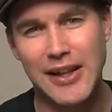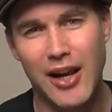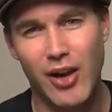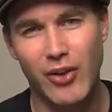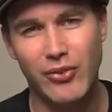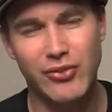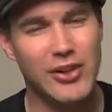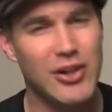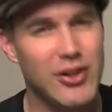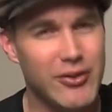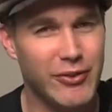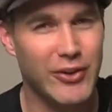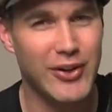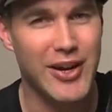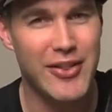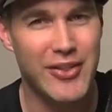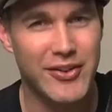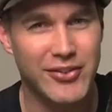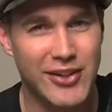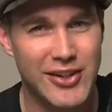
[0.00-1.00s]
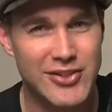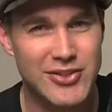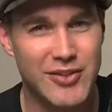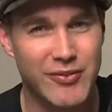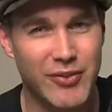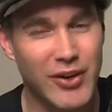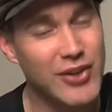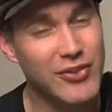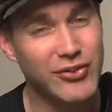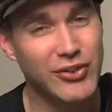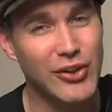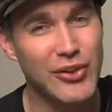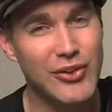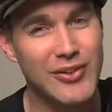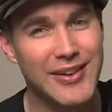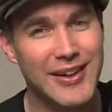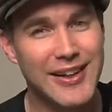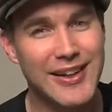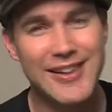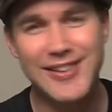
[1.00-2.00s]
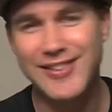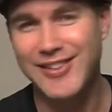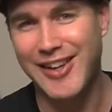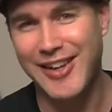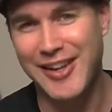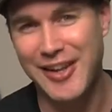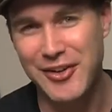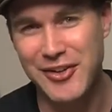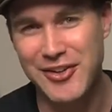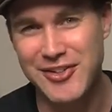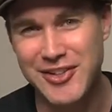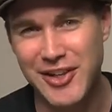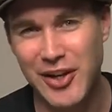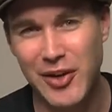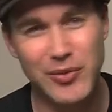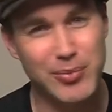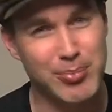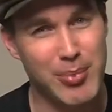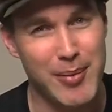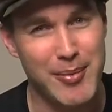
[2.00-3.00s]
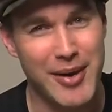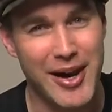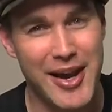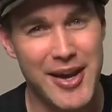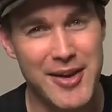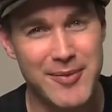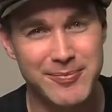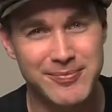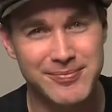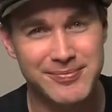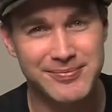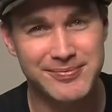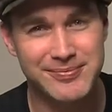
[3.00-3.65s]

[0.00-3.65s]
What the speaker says: I'll see you for another session very soon. Take care of yourselves. Bye-bye.